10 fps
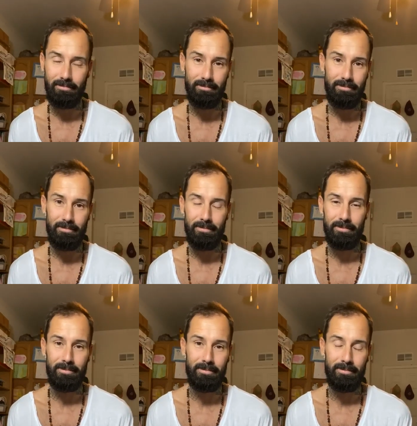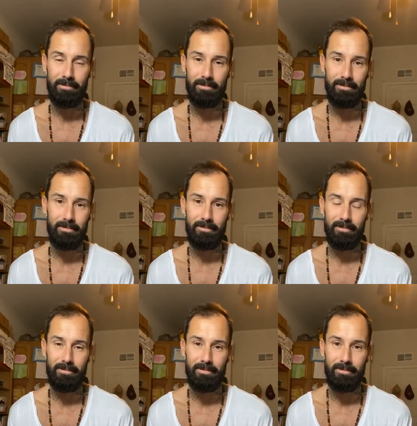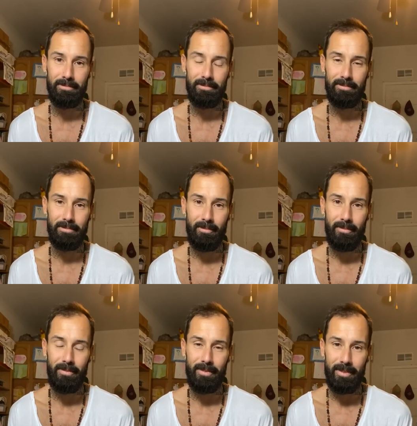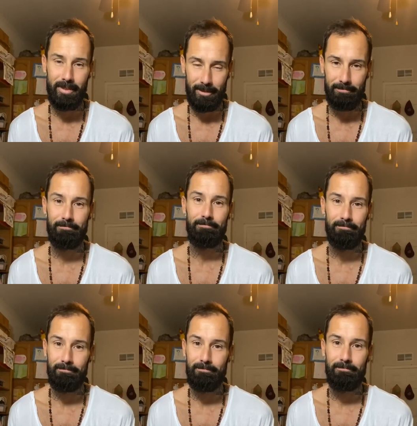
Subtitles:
Nothing is said.